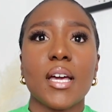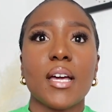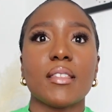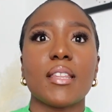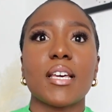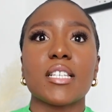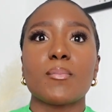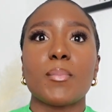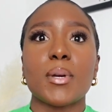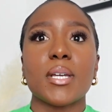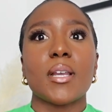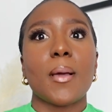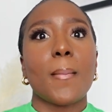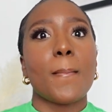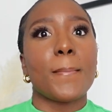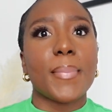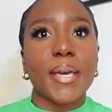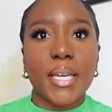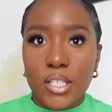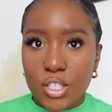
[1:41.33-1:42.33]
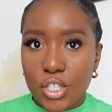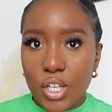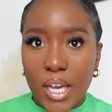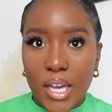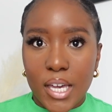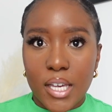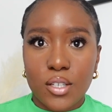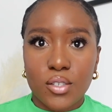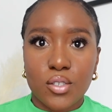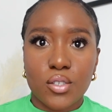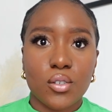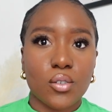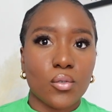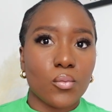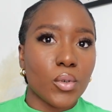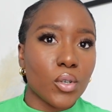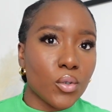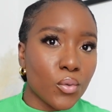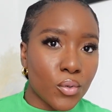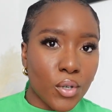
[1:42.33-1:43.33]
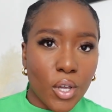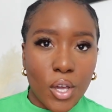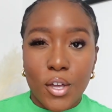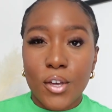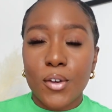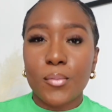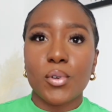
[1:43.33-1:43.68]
There's been a big change. We all know